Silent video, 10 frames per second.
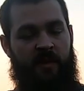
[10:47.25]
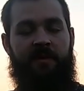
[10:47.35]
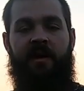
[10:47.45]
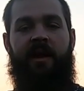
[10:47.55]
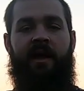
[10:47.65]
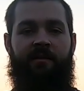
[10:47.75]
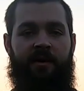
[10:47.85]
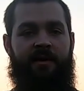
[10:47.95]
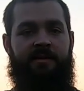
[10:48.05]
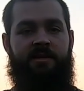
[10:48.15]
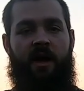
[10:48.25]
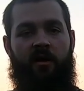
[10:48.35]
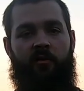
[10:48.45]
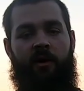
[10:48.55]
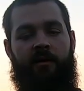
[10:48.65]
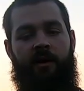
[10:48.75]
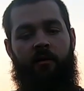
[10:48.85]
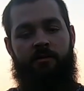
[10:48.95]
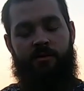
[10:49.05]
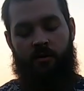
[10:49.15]
they didn't have any in stock right
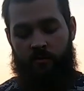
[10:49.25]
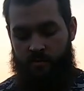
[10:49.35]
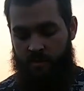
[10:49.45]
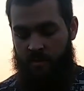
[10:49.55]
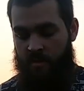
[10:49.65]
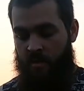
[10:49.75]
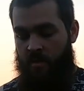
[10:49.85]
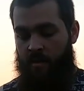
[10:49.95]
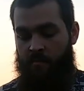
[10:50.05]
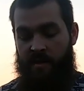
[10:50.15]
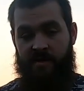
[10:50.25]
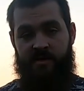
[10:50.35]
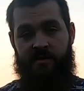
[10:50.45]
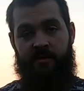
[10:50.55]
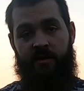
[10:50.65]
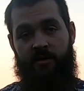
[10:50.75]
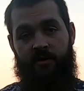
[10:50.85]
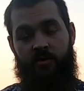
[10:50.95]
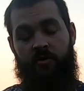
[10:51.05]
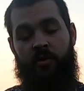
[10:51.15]
now. So basically,
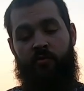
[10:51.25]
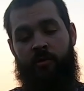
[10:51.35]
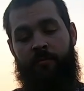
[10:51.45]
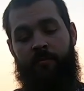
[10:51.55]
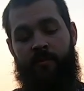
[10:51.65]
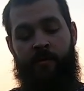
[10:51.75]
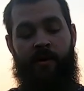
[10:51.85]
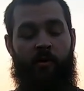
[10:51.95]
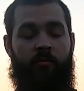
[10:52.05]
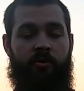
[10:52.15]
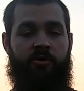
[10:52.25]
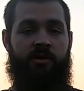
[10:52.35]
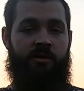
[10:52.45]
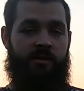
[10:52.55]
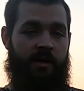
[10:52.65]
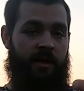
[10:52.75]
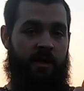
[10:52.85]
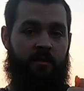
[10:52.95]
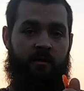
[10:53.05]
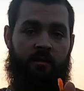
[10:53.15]
you could rip the metal bushing
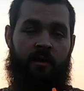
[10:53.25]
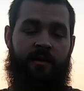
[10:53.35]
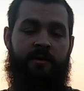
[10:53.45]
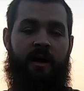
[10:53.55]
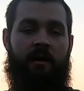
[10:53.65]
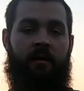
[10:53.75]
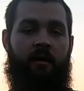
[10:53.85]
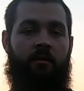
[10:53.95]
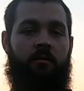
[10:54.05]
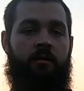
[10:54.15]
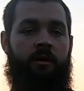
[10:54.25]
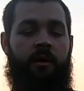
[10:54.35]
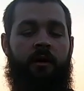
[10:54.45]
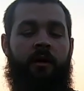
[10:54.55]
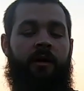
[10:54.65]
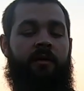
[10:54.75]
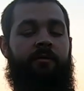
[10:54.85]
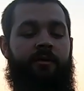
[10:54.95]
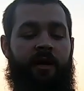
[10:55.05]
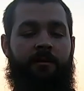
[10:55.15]
and the lighted nock out. If
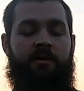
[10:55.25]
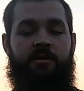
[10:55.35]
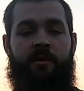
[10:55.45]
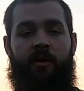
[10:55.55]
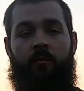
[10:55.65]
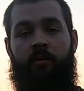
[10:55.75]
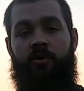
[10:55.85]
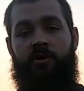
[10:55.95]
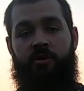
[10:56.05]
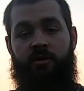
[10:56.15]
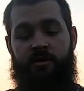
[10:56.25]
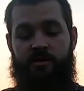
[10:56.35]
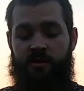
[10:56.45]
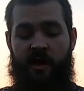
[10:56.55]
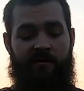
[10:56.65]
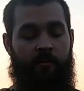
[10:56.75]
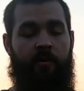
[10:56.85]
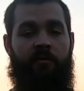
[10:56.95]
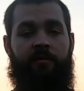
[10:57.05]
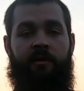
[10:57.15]
you damage the metal bushing, you can still have a
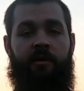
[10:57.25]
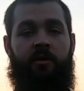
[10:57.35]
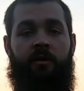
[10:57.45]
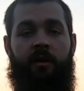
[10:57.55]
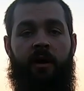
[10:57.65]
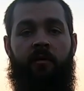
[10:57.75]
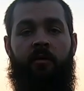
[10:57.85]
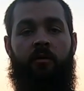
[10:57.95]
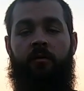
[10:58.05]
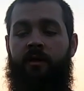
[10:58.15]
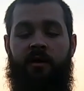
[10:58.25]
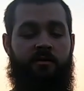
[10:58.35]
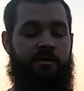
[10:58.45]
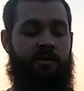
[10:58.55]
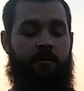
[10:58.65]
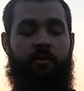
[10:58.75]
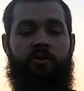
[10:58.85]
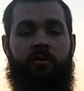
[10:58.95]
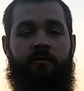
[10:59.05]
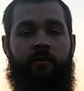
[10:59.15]
perfectly good arrow that you just need a
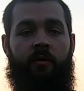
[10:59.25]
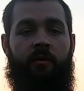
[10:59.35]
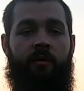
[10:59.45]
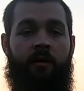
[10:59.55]
bushing for.